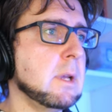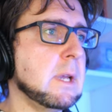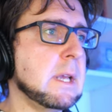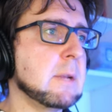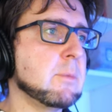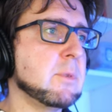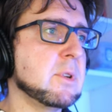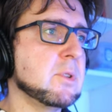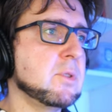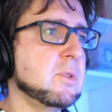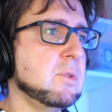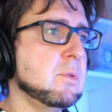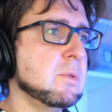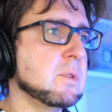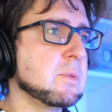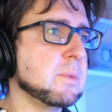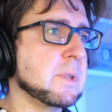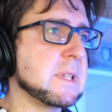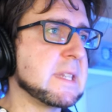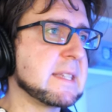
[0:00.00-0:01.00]
and I wanted to do
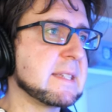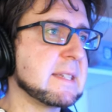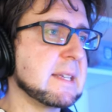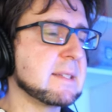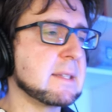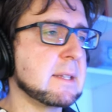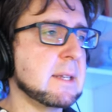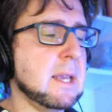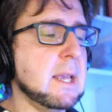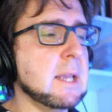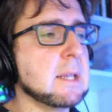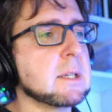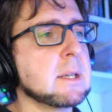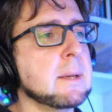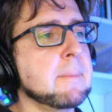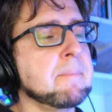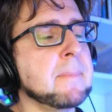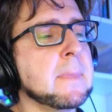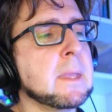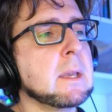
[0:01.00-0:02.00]
it with 6 and 8.
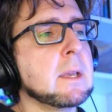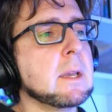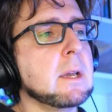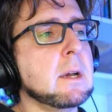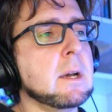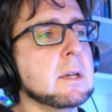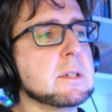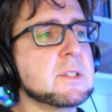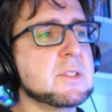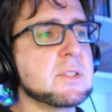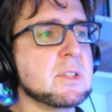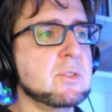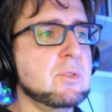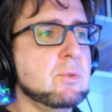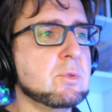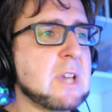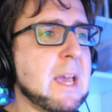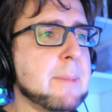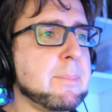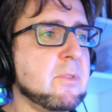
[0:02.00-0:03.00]
This is a
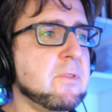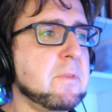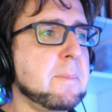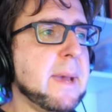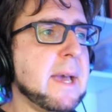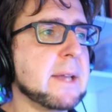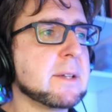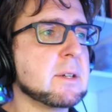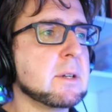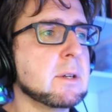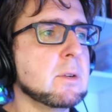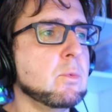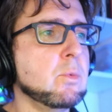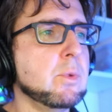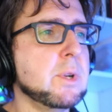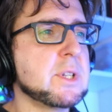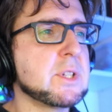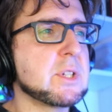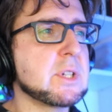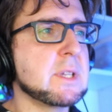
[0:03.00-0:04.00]
new type of pattern,
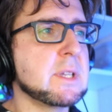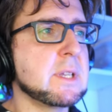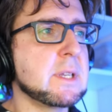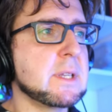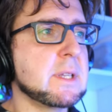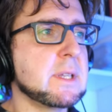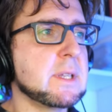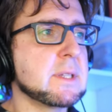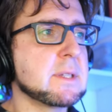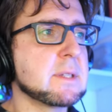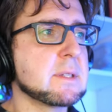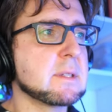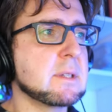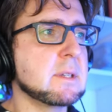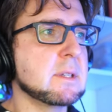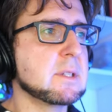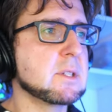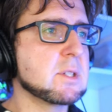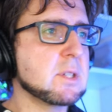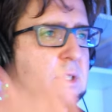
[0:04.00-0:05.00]
which is,
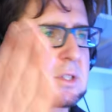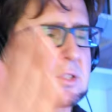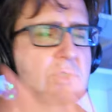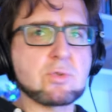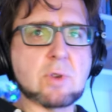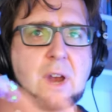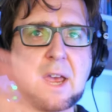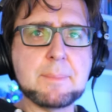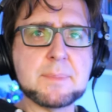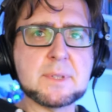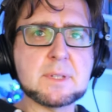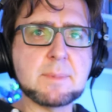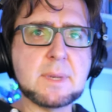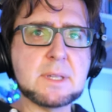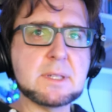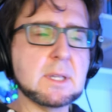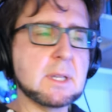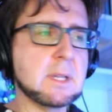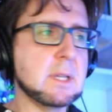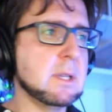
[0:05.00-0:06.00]
it's just stripes,
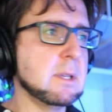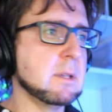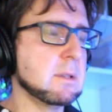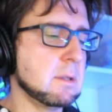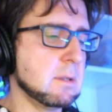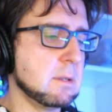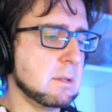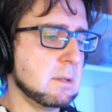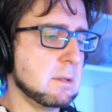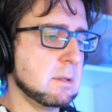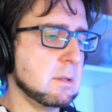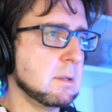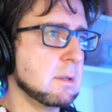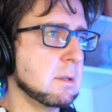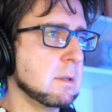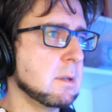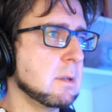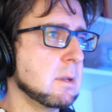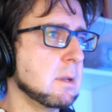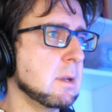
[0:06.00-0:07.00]
basically.
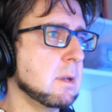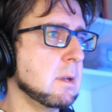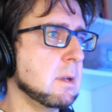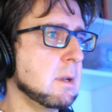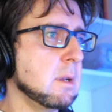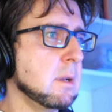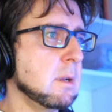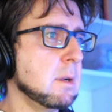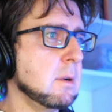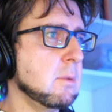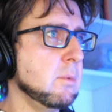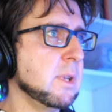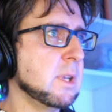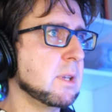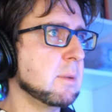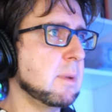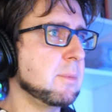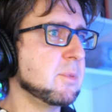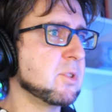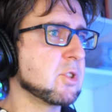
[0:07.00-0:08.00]
We
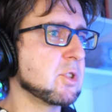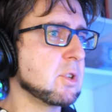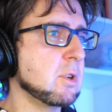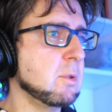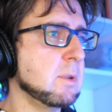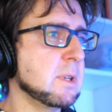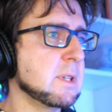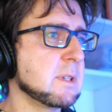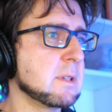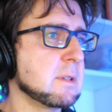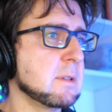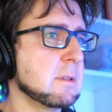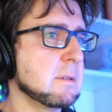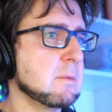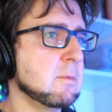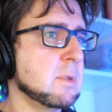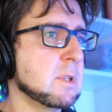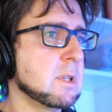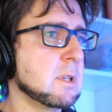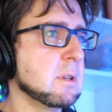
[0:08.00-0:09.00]
can maybe show it
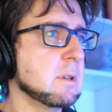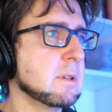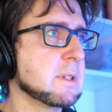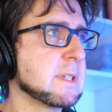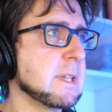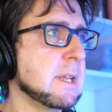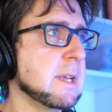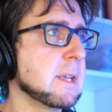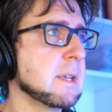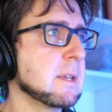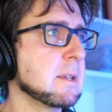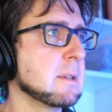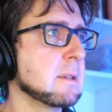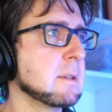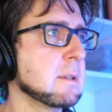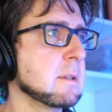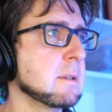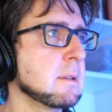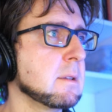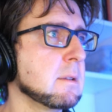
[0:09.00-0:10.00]
what it looks like.
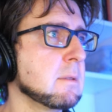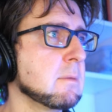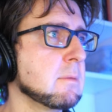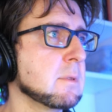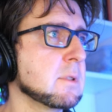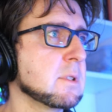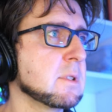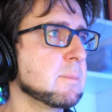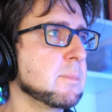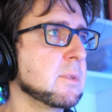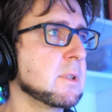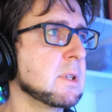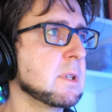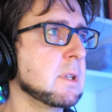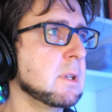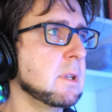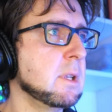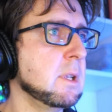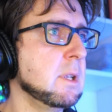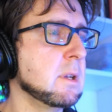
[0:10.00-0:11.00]
Just put
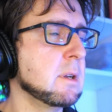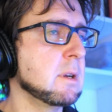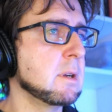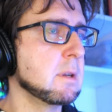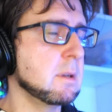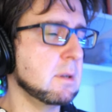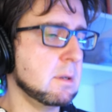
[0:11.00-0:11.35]
it in here.